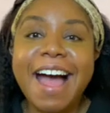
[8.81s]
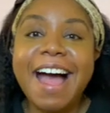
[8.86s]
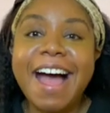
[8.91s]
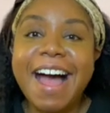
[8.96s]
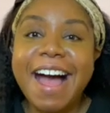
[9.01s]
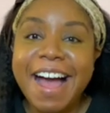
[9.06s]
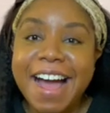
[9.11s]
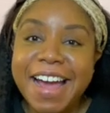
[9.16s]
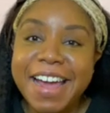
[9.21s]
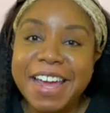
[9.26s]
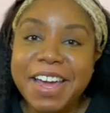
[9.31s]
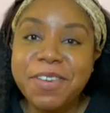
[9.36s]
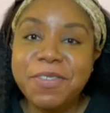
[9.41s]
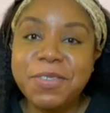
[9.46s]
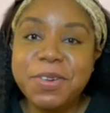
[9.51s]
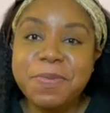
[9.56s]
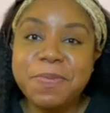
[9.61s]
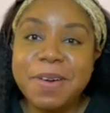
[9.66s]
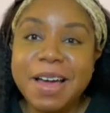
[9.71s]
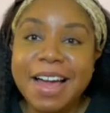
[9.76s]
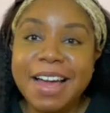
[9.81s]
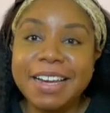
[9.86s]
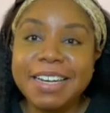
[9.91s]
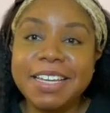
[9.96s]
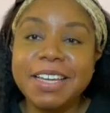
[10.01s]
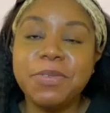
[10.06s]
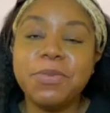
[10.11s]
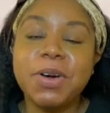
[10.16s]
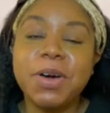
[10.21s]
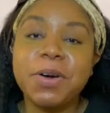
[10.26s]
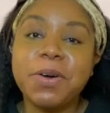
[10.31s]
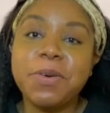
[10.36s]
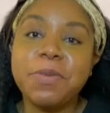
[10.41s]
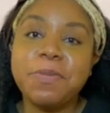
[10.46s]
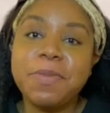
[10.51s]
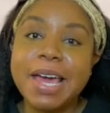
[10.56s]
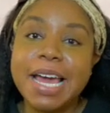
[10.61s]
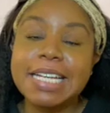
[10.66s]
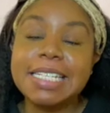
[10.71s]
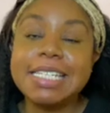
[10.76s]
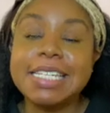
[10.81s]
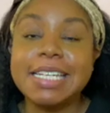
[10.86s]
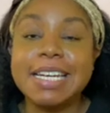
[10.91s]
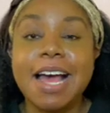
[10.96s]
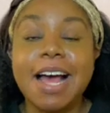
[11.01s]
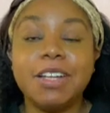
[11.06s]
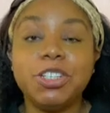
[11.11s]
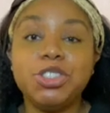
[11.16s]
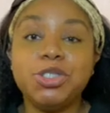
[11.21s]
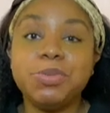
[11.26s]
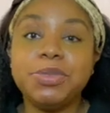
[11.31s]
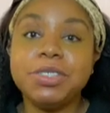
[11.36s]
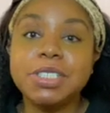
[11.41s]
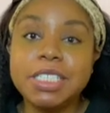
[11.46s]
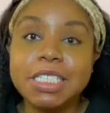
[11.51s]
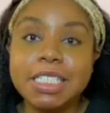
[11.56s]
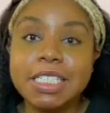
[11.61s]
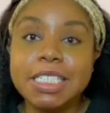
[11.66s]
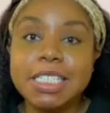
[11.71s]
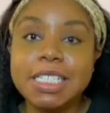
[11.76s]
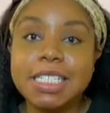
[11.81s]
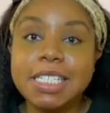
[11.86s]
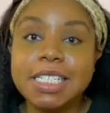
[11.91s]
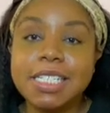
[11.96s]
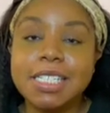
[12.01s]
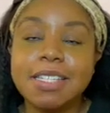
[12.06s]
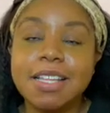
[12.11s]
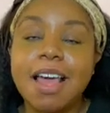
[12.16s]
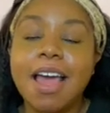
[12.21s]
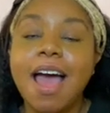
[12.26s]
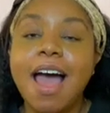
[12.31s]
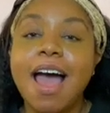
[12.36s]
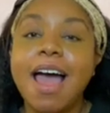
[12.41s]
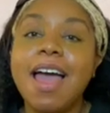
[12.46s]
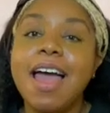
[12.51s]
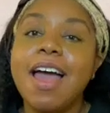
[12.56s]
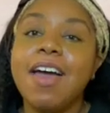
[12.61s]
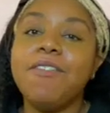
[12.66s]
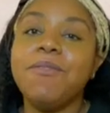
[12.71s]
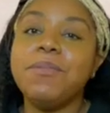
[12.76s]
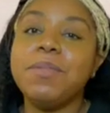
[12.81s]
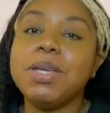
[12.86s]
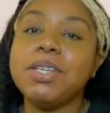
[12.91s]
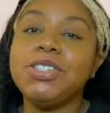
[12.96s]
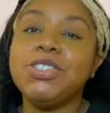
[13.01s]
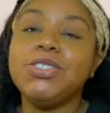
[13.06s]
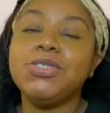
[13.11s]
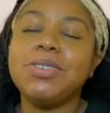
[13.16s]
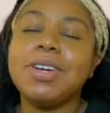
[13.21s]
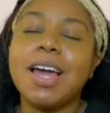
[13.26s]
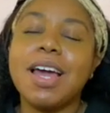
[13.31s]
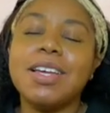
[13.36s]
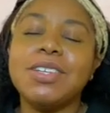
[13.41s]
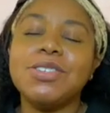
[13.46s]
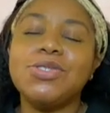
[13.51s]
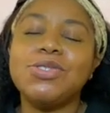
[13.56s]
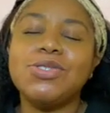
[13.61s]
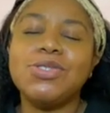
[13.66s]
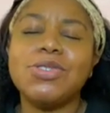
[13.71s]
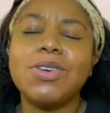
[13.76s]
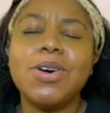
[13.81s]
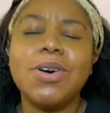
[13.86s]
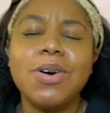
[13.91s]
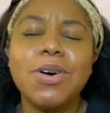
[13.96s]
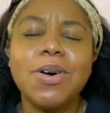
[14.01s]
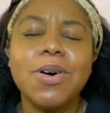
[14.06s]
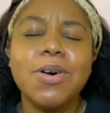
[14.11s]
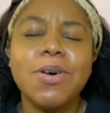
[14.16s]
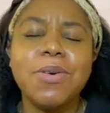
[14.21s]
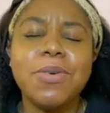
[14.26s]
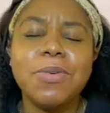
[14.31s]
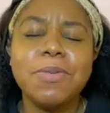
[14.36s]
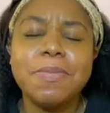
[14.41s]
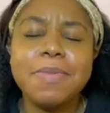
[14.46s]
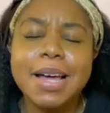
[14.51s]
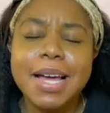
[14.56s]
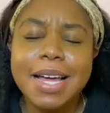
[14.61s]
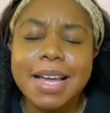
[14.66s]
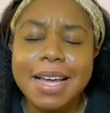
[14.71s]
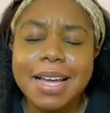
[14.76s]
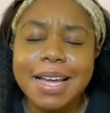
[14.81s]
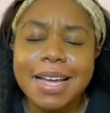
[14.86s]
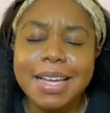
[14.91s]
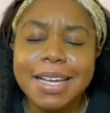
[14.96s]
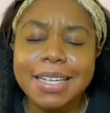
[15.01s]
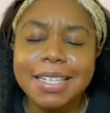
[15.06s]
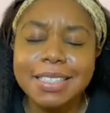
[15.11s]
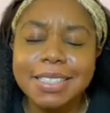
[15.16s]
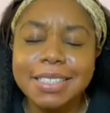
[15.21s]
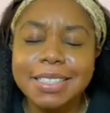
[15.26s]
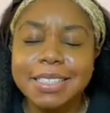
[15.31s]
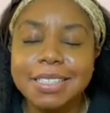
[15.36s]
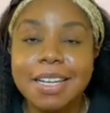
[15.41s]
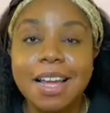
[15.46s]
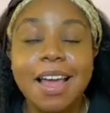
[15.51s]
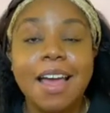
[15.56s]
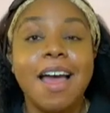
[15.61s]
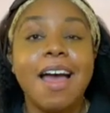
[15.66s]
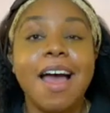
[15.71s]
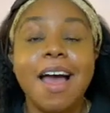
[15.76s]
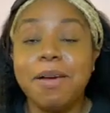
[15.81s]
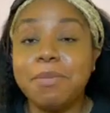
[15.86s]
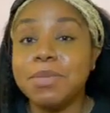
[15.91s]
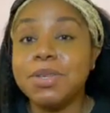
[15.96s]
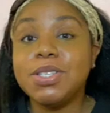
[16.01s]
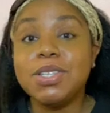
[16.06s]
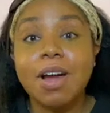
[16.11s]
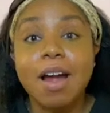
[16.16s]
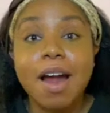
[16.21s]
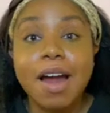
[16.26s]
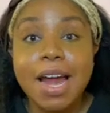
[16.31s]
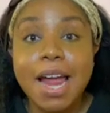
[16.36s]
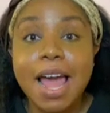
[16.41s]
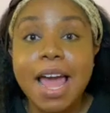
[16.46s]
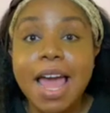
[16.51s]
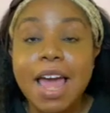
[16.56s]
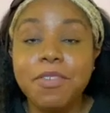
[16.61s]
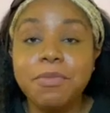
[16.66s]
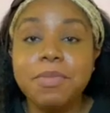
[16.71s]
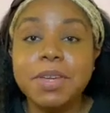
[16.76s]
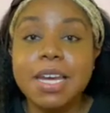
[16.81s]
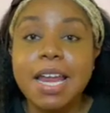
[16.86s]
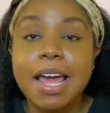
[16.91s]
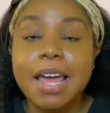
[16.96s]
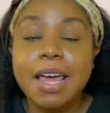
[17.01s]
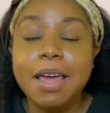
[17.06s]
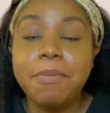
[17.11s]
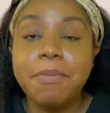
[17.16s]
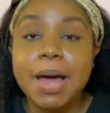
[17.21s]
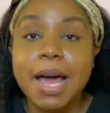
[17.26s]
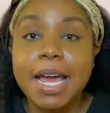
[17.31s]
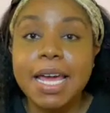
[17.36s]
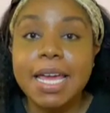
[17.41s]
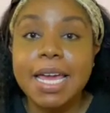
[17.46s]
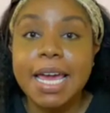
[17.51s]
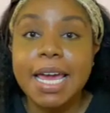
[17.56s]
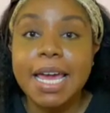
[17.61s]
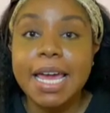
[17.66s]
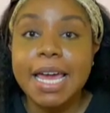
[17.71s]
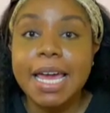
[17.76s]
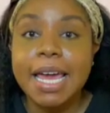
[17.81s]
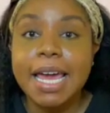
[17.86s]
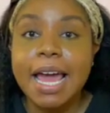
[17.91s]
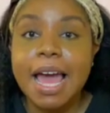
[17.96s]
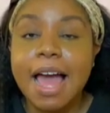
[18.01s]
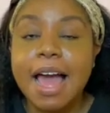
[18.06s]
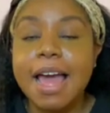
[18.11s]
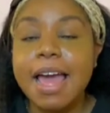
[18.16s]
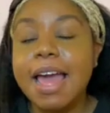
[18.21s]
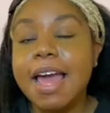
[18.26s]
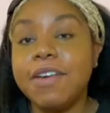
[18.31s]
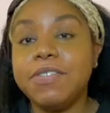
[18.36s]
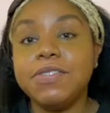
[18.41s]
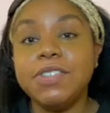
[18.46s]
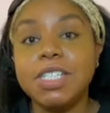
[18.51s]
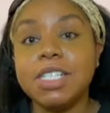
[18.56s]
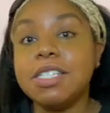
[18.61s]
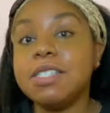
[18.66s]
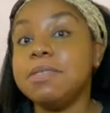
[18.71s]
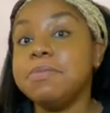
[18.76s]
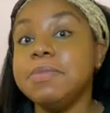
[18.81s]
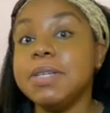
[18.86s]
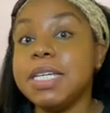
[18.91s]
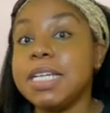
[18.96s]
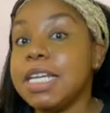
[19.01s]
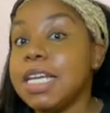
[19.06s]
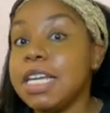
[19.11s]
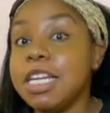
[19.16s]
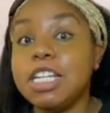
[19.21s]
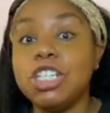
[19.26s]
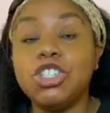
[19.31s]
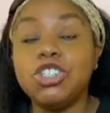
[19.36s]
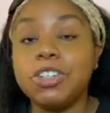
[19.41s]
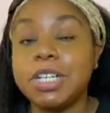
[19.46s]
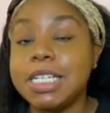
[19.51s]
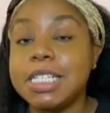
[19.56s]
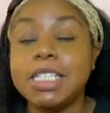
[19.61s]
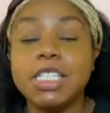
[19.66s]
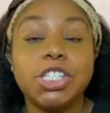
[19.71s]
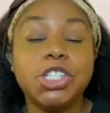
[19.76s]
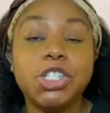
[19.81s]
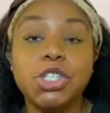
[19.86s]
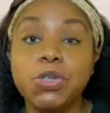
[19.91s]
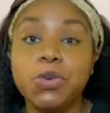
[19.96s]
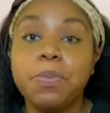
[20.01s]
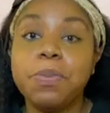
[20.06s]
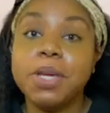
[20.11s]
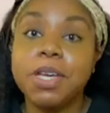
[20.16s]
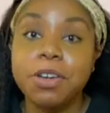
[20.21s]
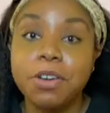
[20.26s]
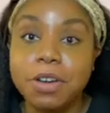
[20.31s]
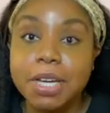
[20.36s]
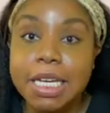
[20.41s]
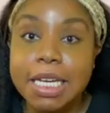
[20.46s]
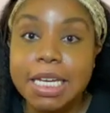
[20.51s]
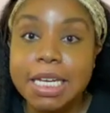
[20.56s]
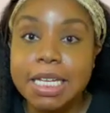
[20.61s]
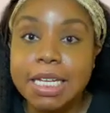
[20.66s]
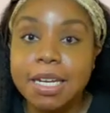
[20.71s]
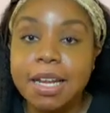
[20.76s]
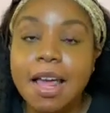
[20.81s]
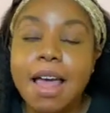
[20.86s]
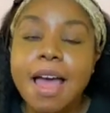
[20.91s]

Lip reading: Hi everybody, and welcome back to Knowledgeable Nurse. I have missed you guys so much. I'm sorry I have been MIA. I have just been in the transitional period.